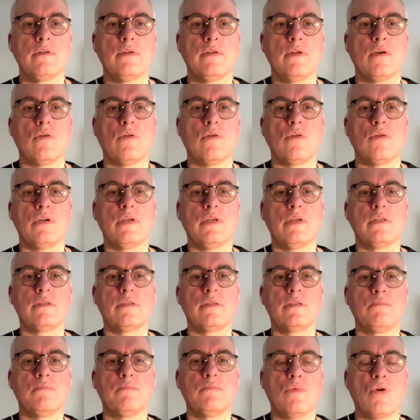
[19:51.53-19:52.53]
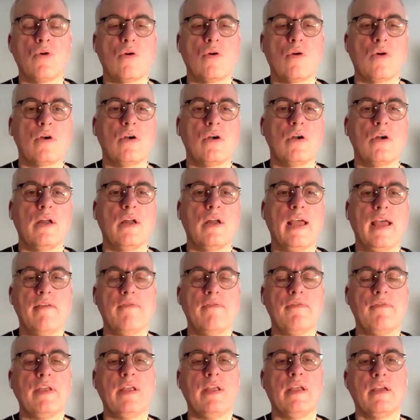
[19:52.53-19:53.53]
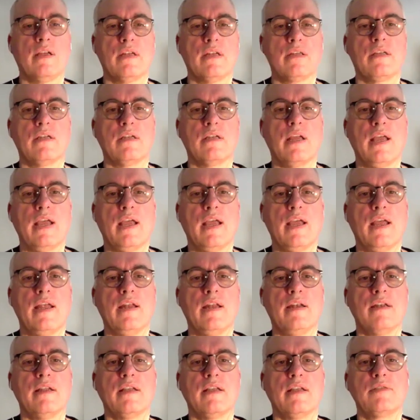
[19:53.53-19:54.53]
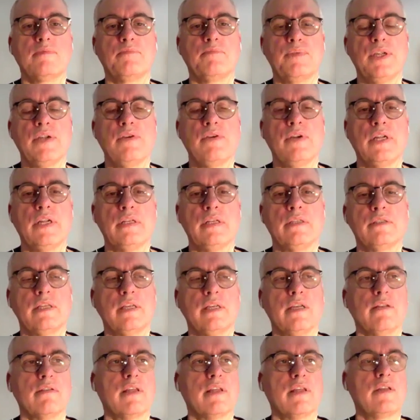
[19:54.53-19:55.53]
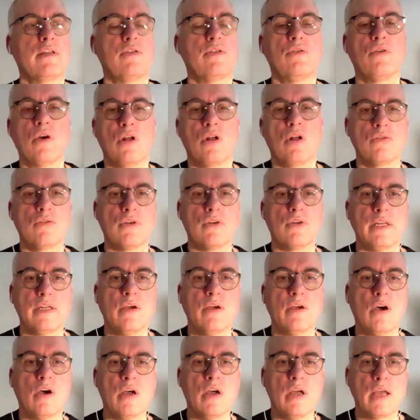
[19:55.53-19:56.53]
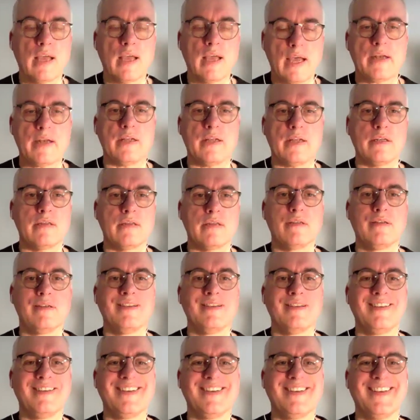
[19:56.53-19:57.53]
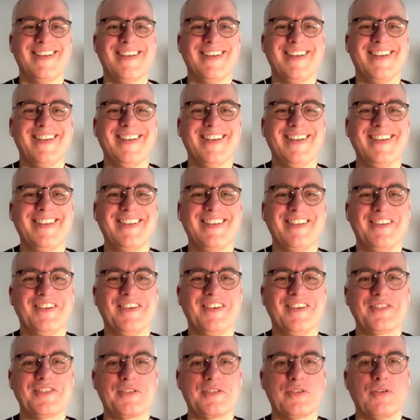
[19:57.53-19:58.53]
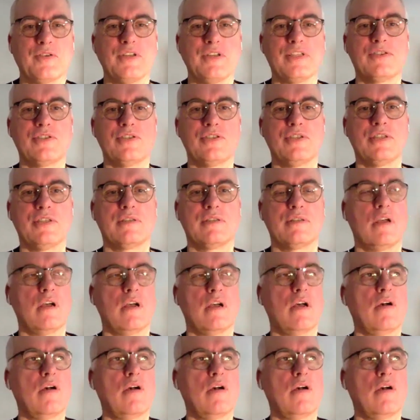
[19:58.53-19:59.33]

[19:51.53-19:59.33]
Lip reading: No, it's more having it and experiencing that you already had it. You know, so it's just,